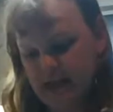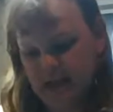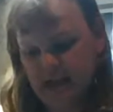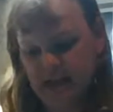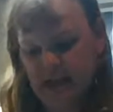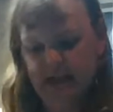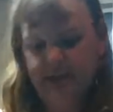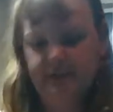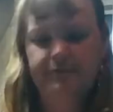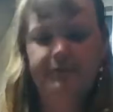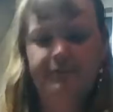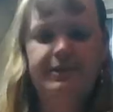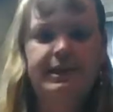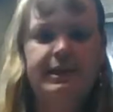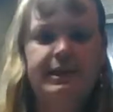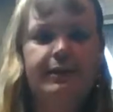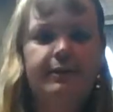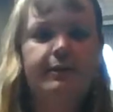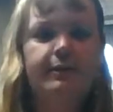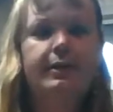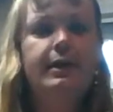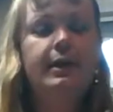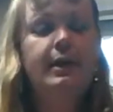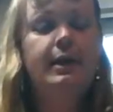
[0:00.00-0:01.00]
in the video,
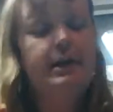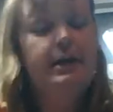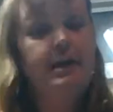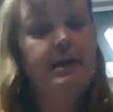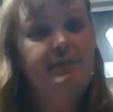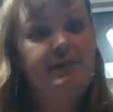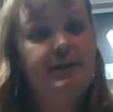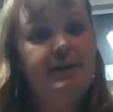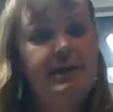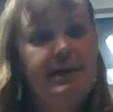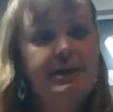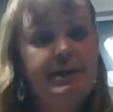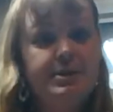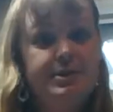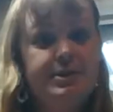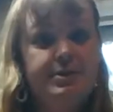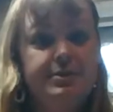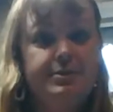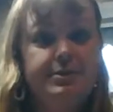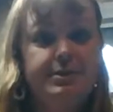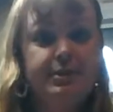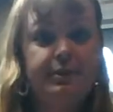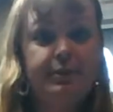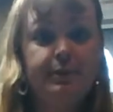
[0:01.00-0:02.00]
you have to kind of excuse
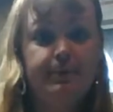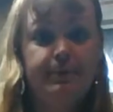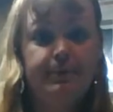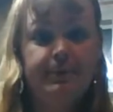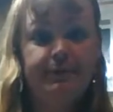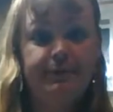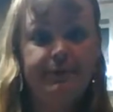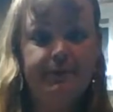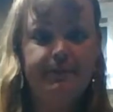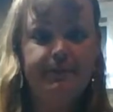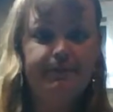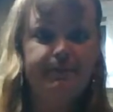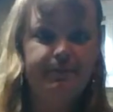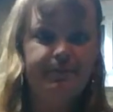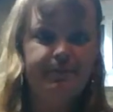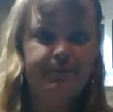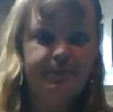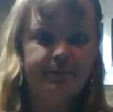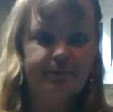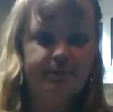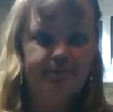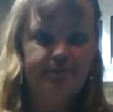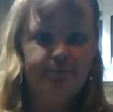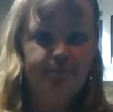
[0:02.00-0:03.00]
a little bit of
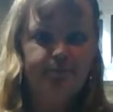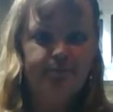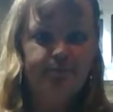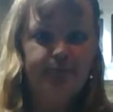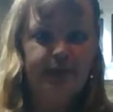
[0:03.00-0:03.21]
my